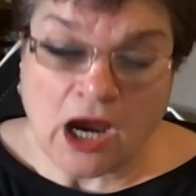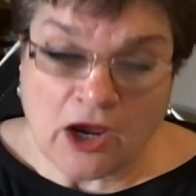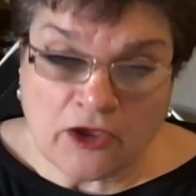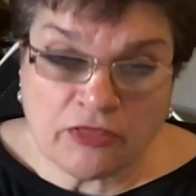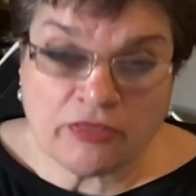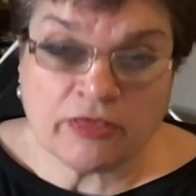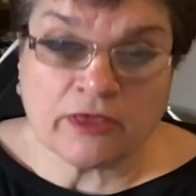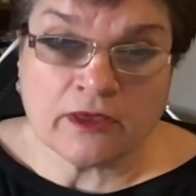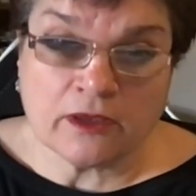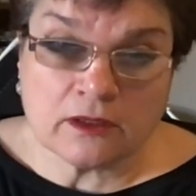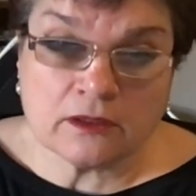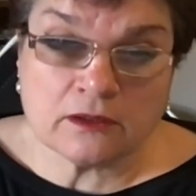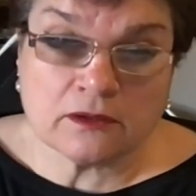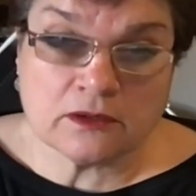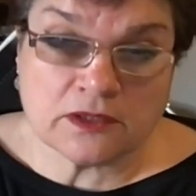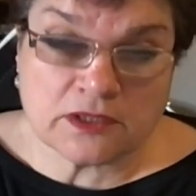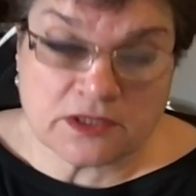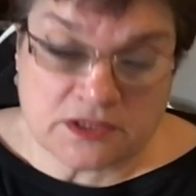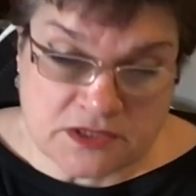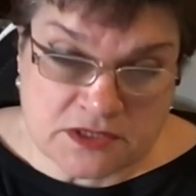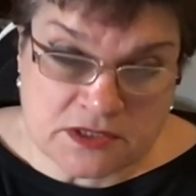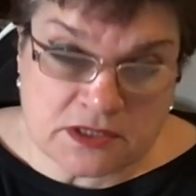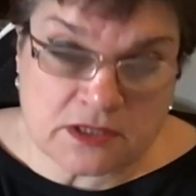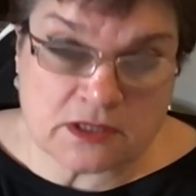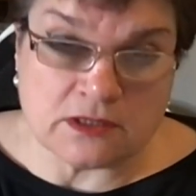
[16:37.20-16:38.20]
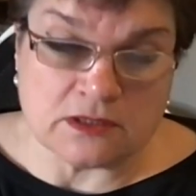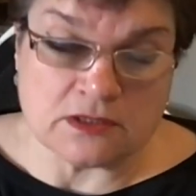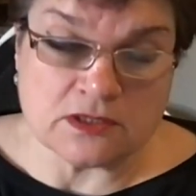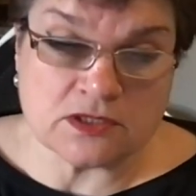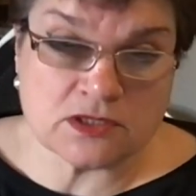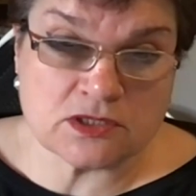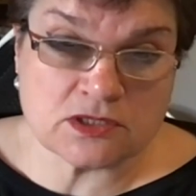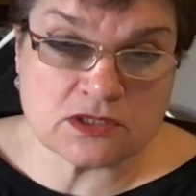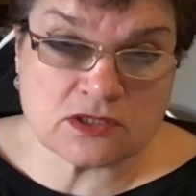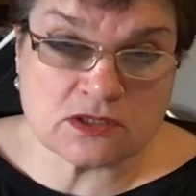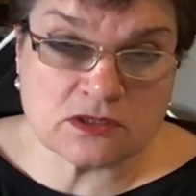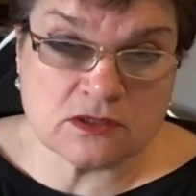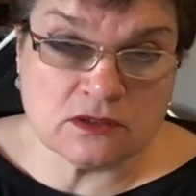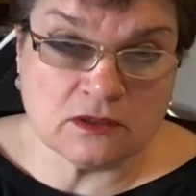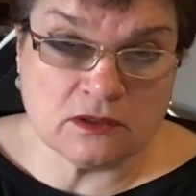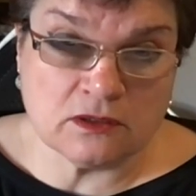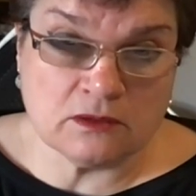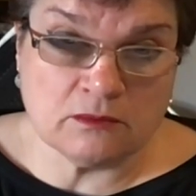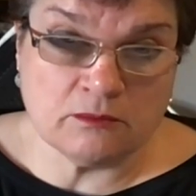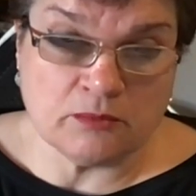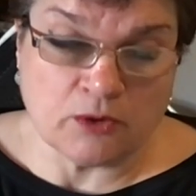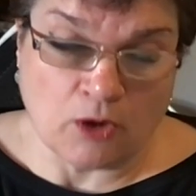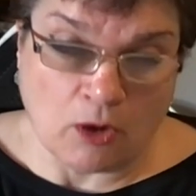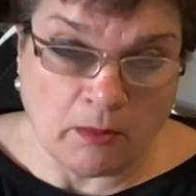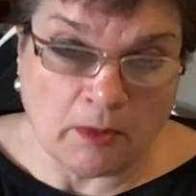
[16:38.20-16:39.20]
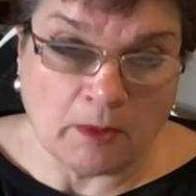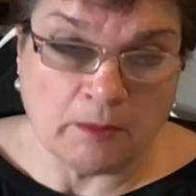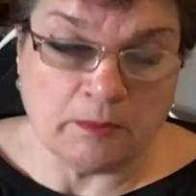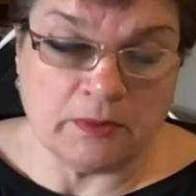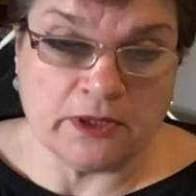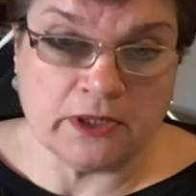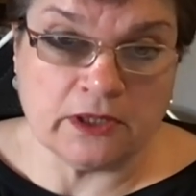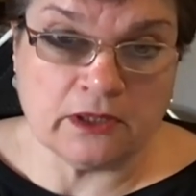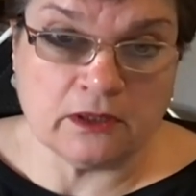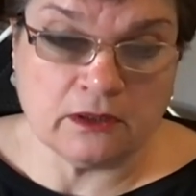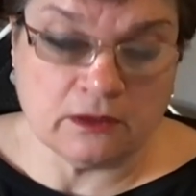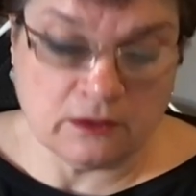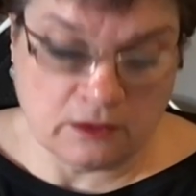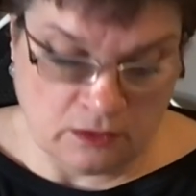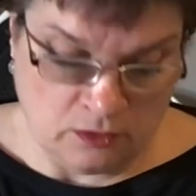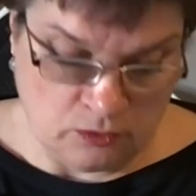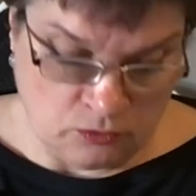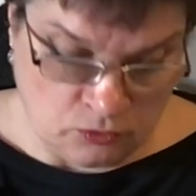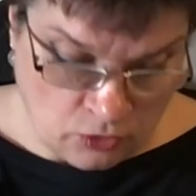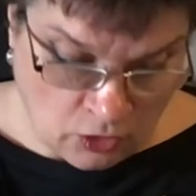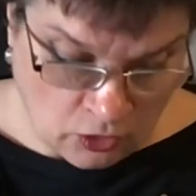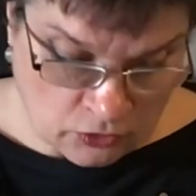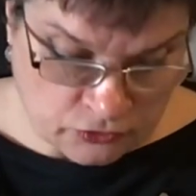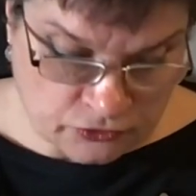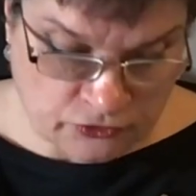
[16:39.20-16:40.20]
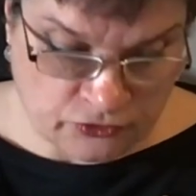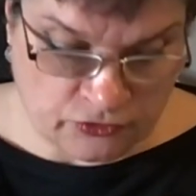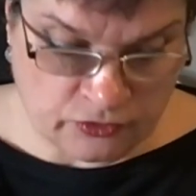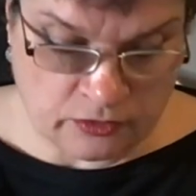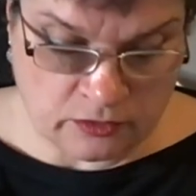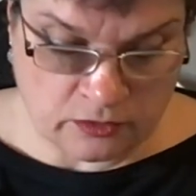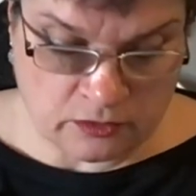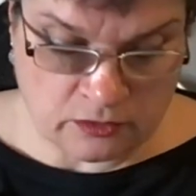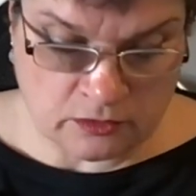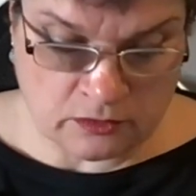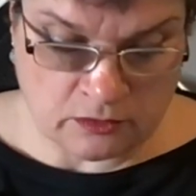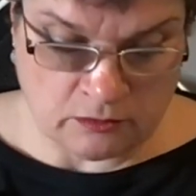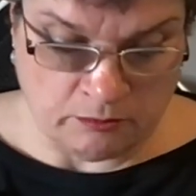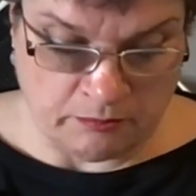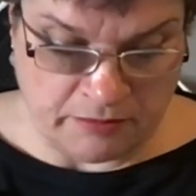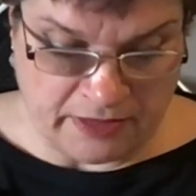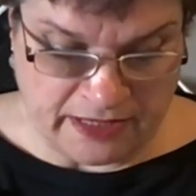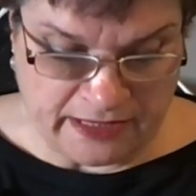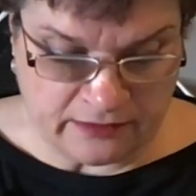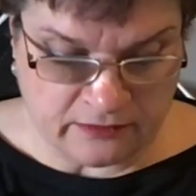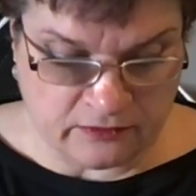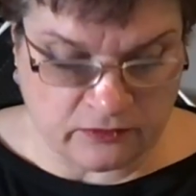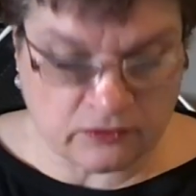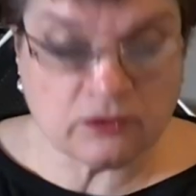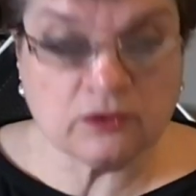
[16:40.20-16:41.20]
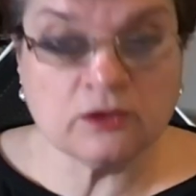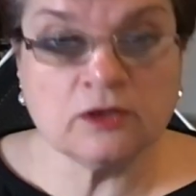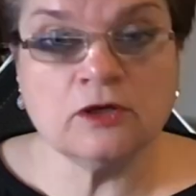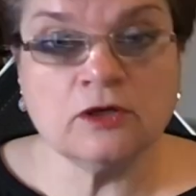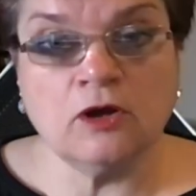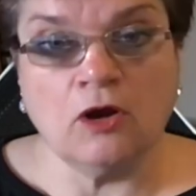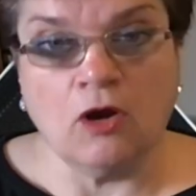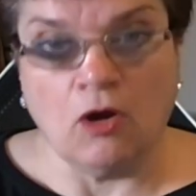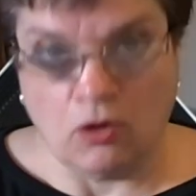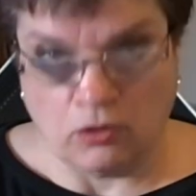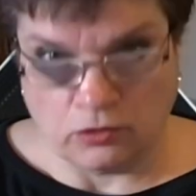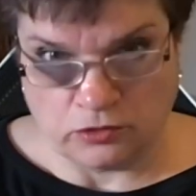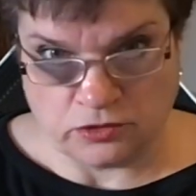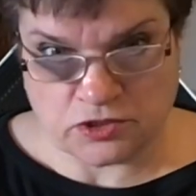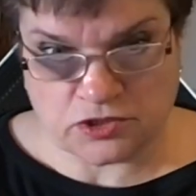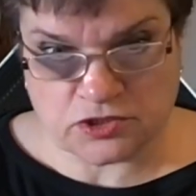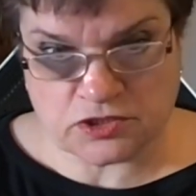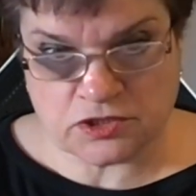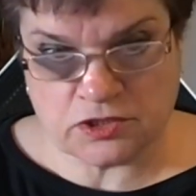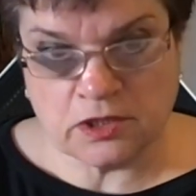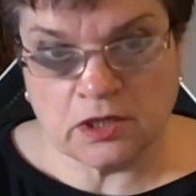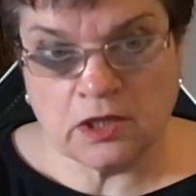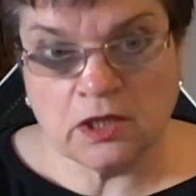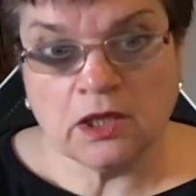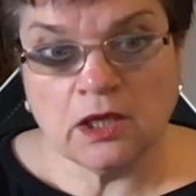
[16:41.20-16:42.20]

think this is probably not bad odds.